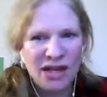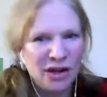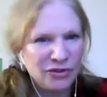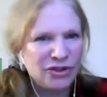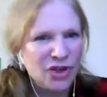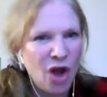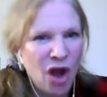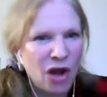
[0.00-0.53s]
here
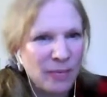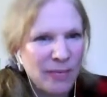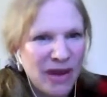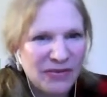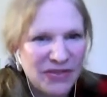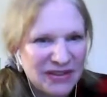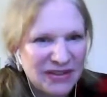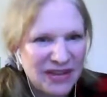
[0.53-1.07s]
and talk
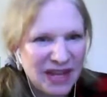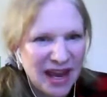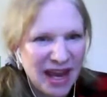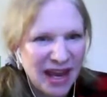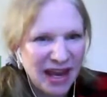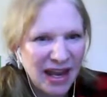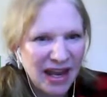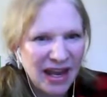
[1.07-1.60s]
about this
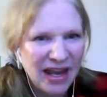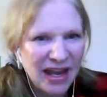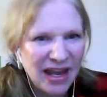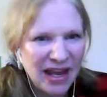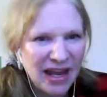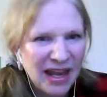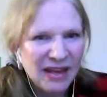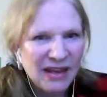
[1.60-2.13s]
today.
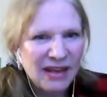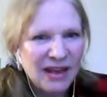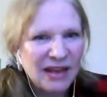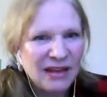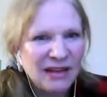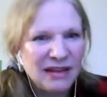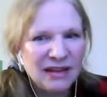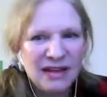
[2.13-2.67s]

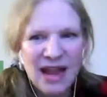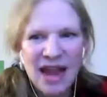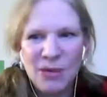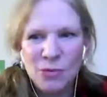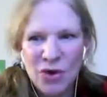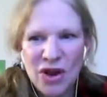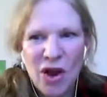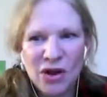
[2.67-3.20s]

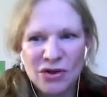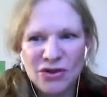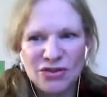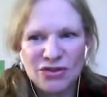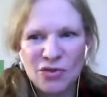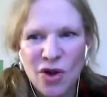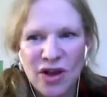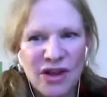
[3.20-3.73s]
And we are
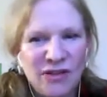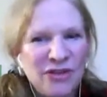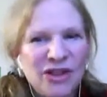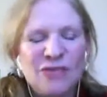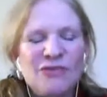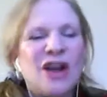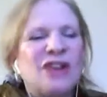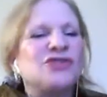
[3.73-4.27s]
destroying
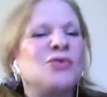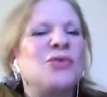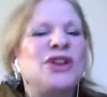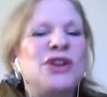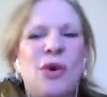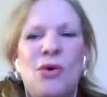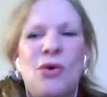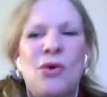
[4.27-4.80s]
everything. Roger, we
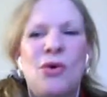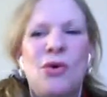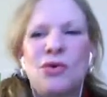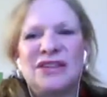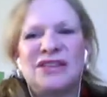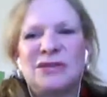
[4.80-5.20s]
know this.